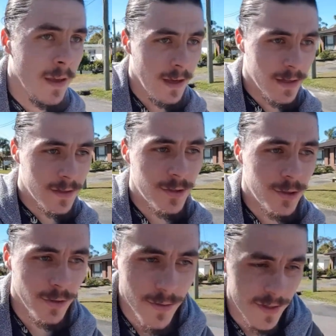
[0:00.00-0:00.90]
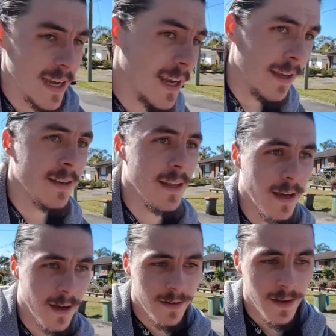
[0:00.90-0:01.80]
It's Tuesday
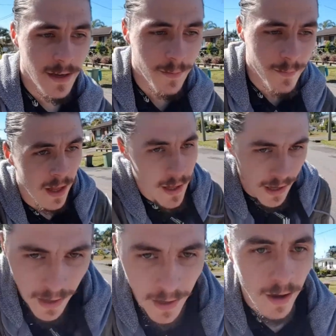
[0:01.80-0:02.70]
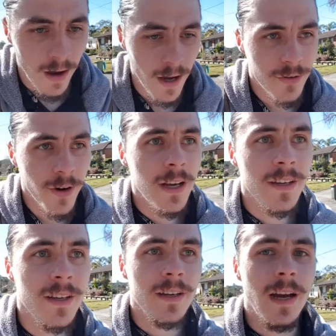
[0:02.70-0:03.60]
now. Um, I tried to
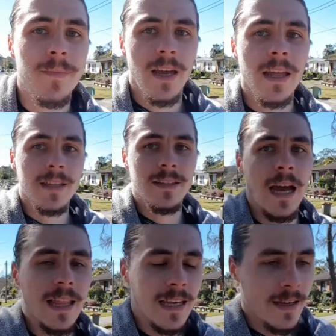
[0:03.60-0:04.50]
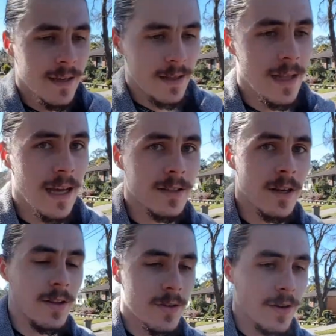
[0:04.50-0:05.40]
update the tally last night
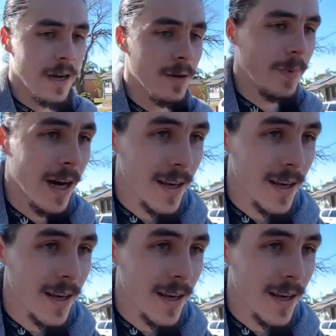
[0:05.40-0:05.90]
on the train, but